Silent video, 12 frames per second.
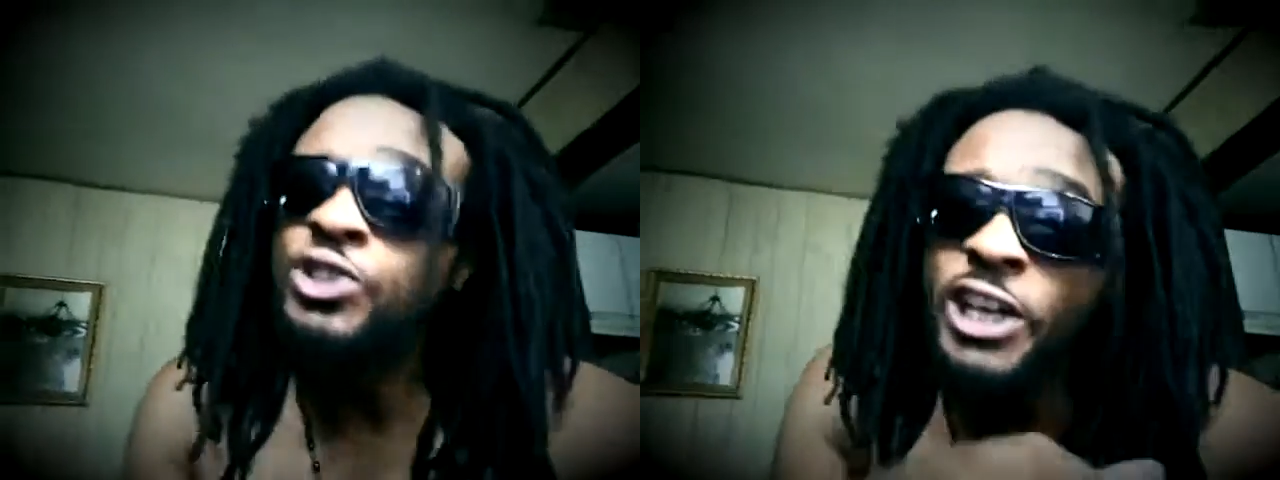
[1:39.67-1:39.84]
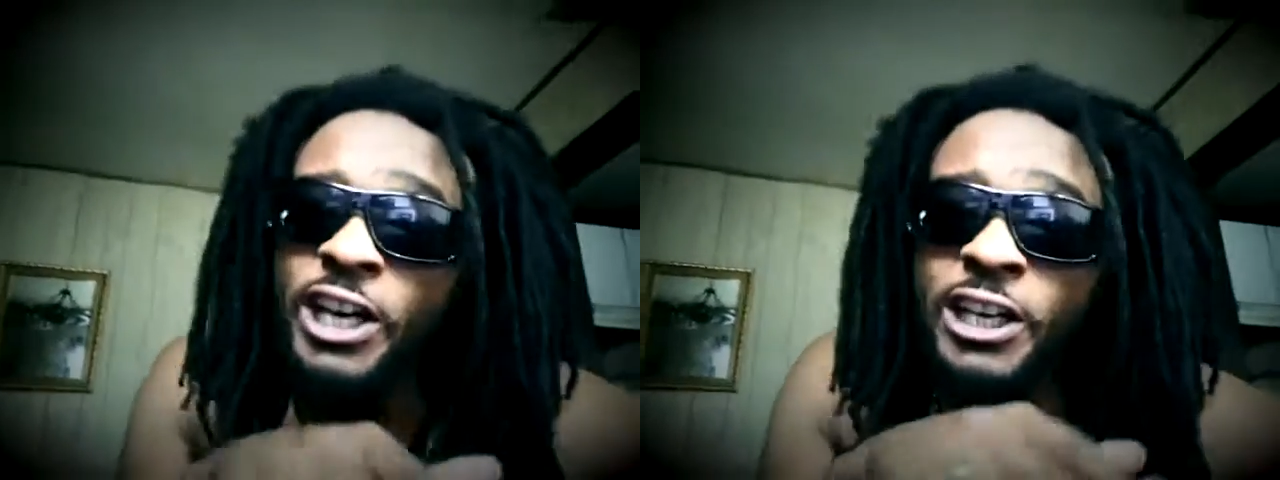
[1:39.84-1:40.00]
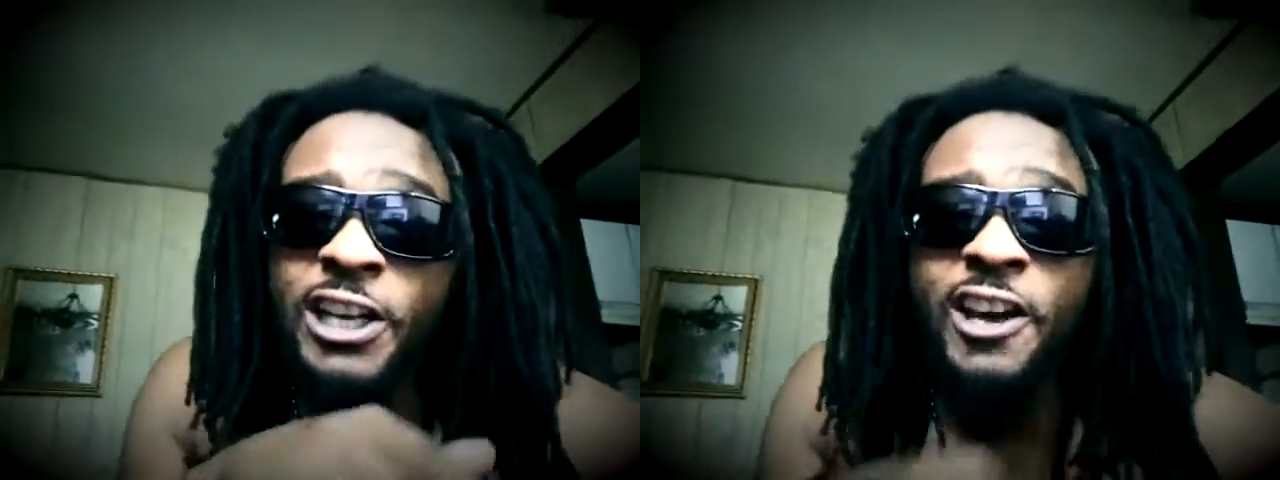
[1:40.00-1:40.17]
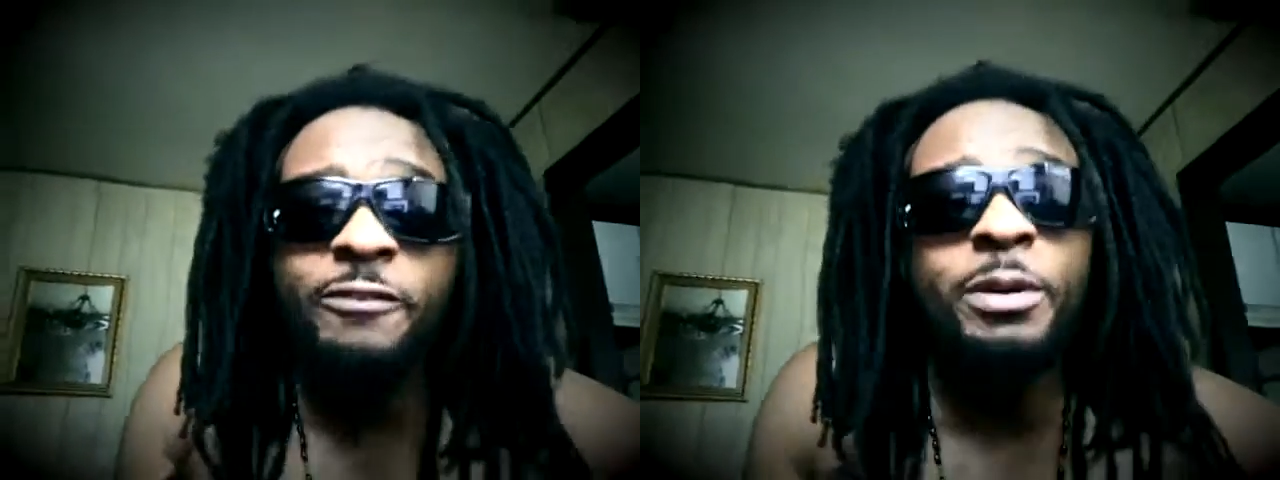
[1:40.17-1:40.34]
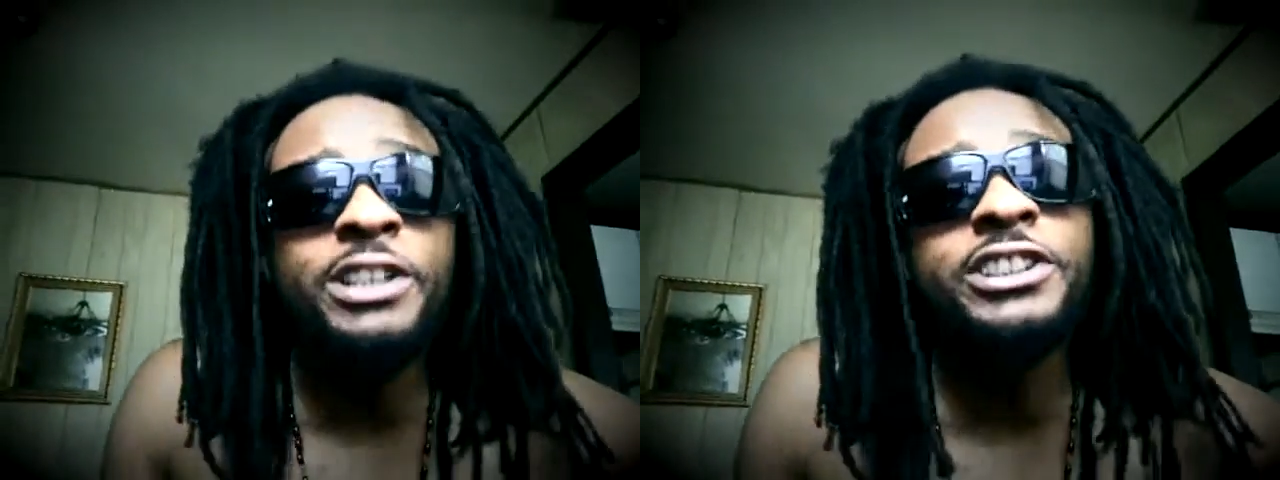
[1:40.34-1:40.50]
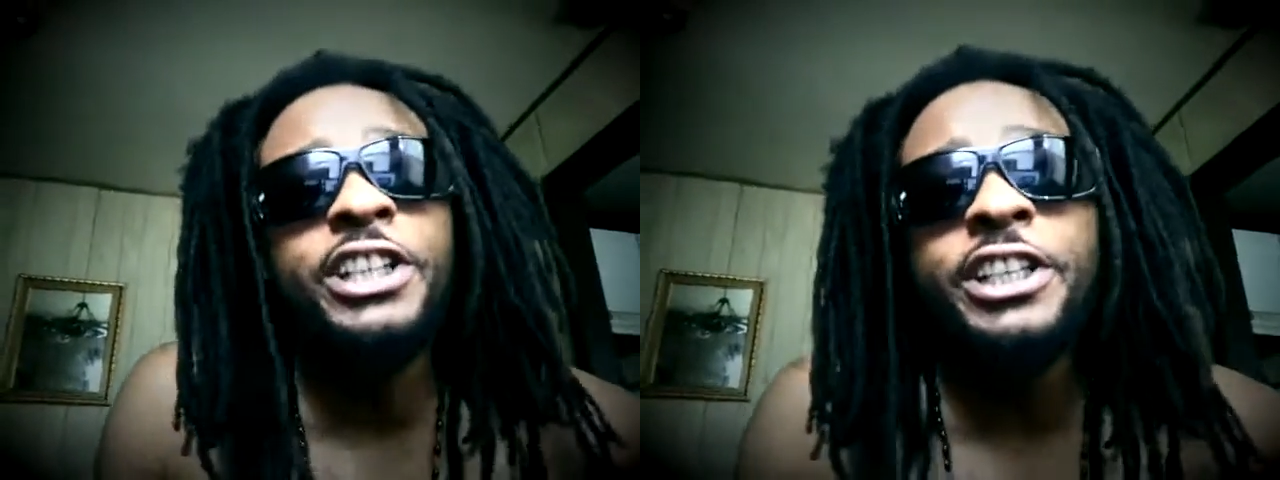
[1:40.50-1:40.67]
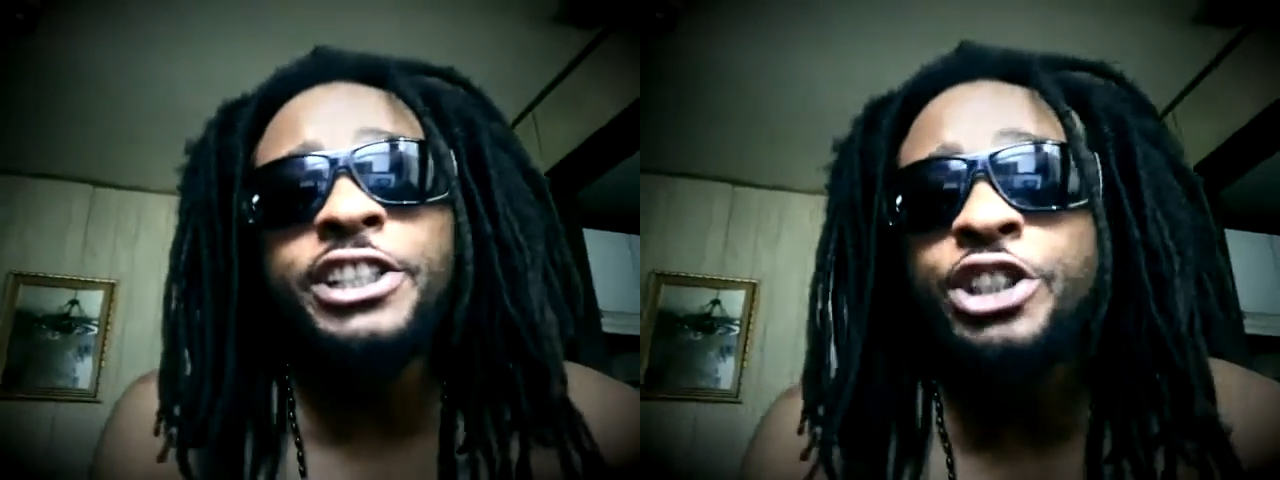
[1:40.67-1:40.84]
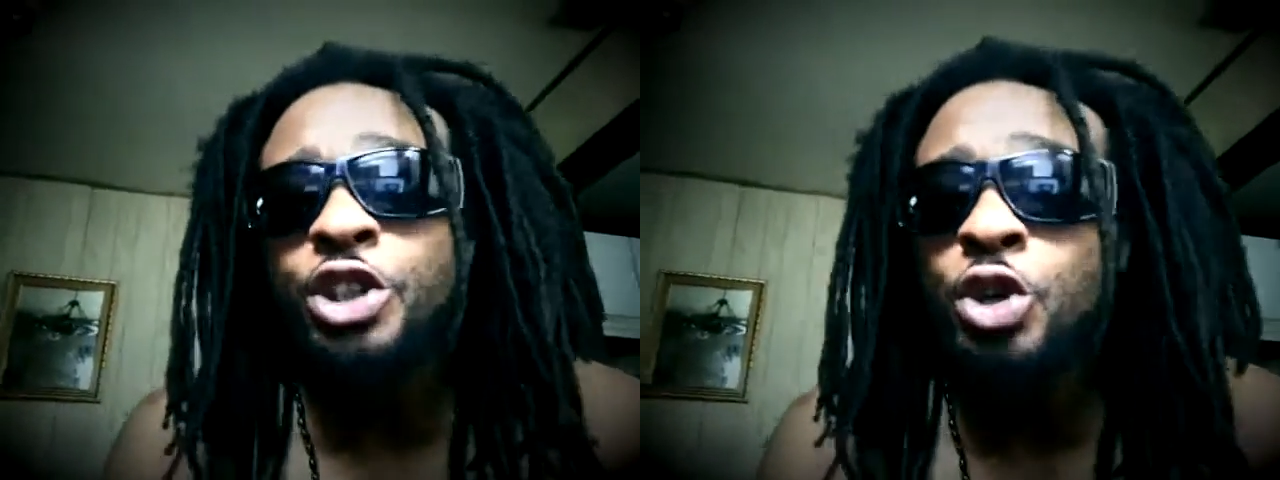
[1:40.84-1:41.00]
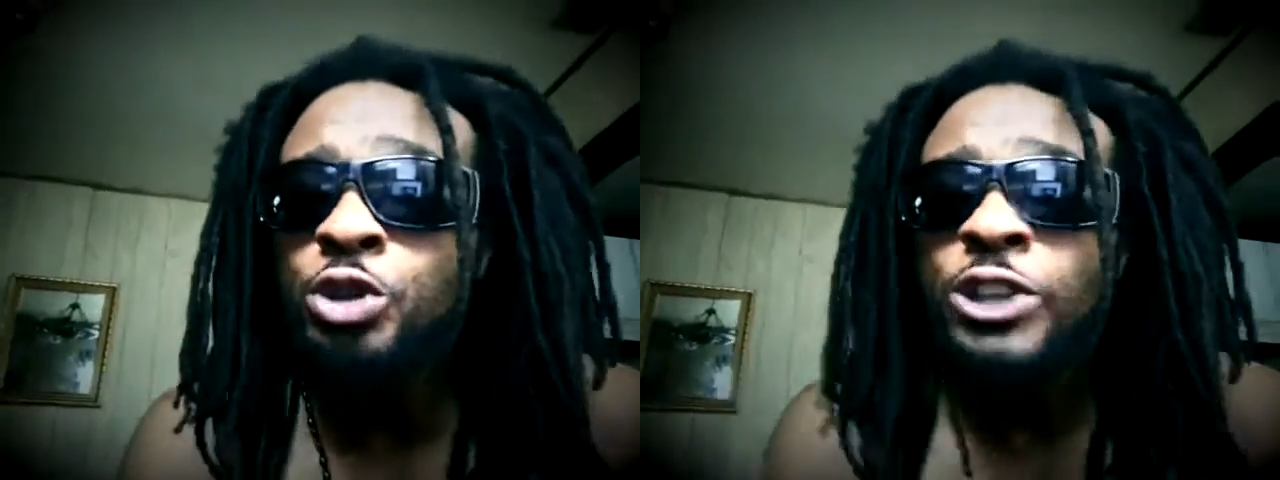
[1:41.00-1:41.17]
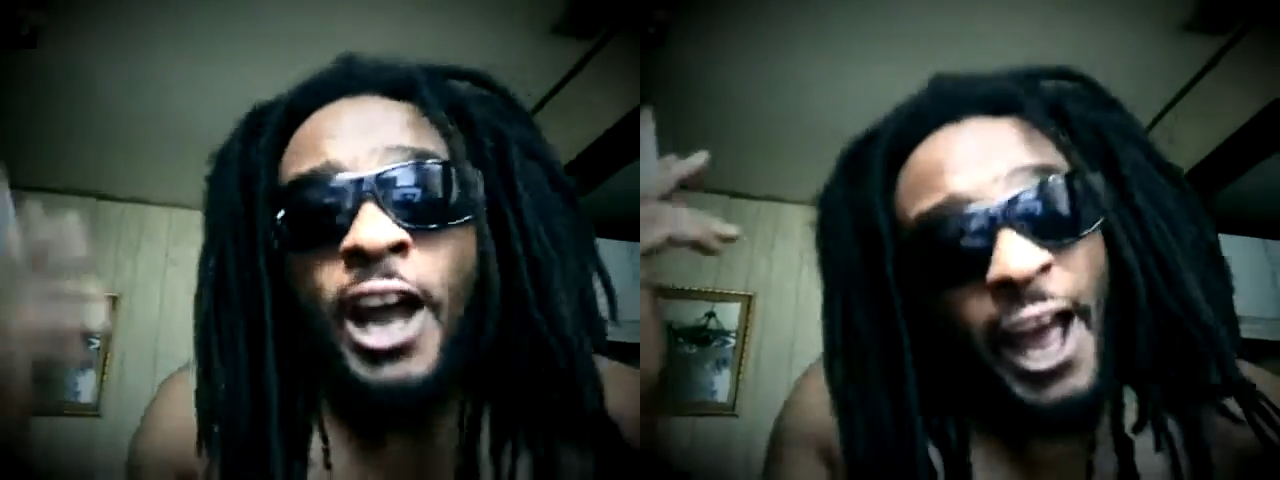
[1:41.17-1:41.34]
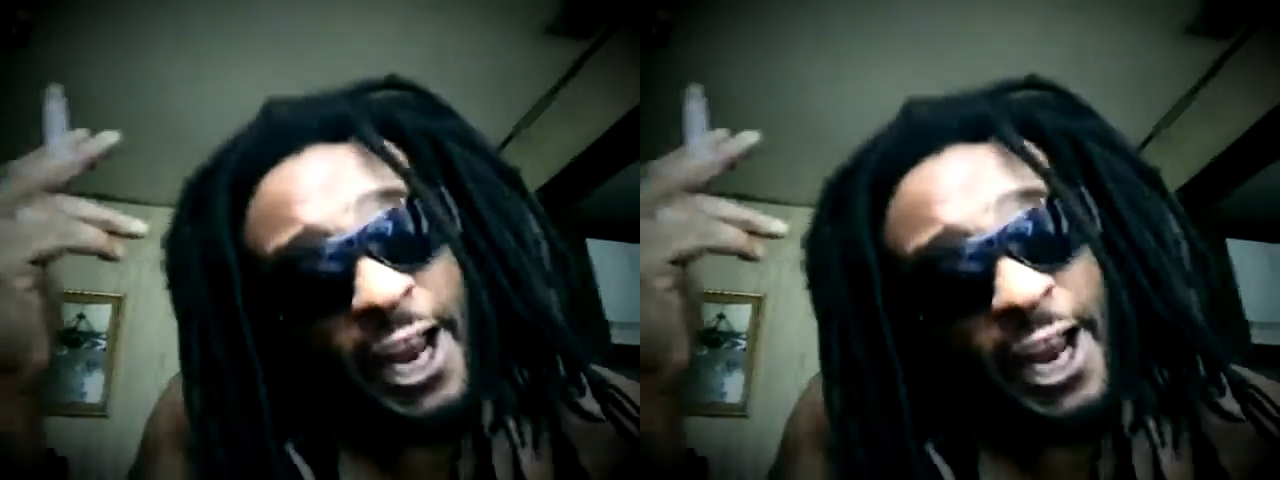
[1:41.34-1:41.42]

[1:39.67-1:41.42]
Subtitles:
nothing left but tennis shoes.